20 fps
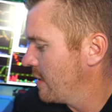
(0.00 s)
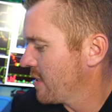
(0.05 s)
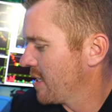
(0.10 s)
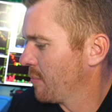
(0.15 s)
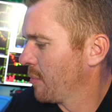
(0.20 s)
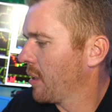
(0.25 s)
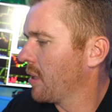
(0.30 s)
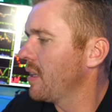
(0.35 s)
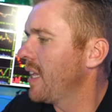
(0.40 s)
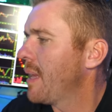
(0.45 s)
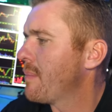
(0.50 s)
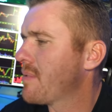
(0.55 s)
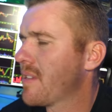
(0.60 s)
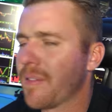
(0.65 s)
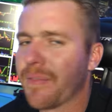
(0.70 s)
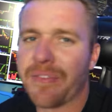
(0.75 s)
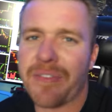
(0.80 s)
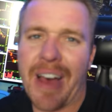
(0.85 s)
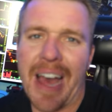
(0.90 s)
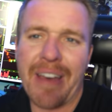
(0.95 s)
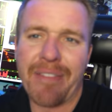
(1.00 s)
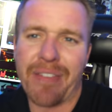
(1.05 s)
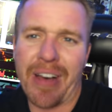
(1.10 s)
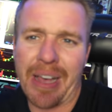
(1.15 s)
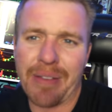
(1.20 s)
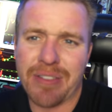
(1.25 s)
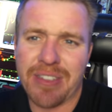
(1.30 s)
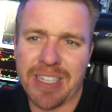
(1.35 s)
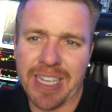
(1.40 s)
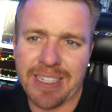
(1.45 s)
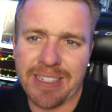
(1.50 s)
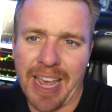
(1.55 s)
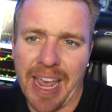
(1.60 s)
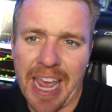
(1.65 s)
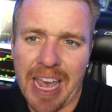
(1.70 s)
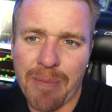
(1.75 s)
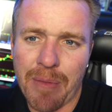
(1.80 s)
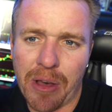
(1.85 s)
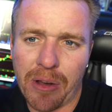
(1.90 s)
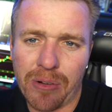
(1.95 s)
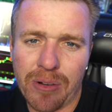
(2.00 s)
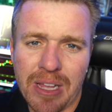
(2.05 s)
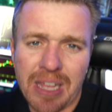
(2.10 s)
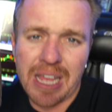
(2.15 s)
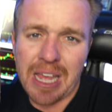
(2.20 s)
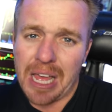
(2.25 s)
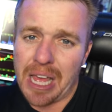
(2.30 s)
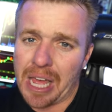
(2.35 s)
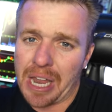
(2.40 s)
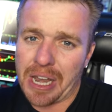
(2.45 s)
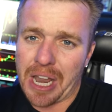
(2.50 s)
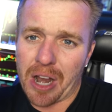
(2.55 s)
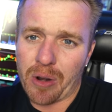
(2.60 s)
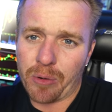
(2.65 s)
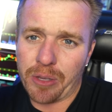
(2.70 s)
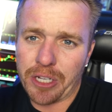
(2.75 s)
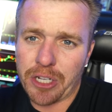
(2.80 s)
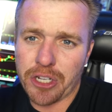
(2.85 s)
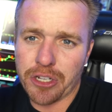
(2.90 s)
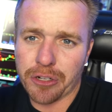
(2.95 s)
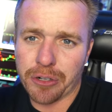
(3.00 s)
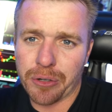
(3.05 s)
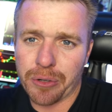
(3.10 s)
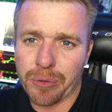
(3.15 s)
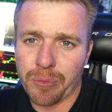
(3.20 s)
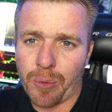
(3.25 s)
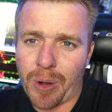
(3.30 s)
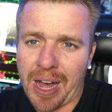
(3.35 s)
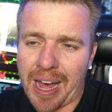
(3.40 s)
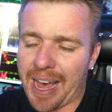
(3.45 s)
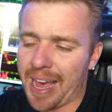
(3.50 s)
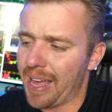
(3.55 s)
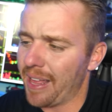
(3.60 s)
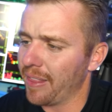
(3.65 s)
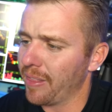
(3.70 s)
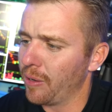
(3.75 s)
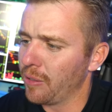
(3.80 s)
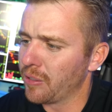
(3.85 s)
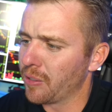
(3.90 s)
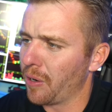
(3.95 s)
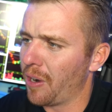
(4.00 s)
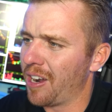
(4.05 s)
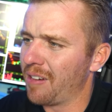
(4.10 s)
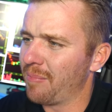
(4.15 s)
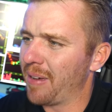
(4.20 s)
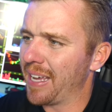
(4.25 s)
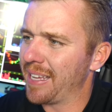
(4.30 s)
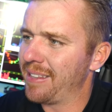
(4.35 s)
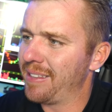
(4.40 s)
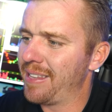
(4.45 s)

Some clips of five five six ammo. Not really sure why those are on my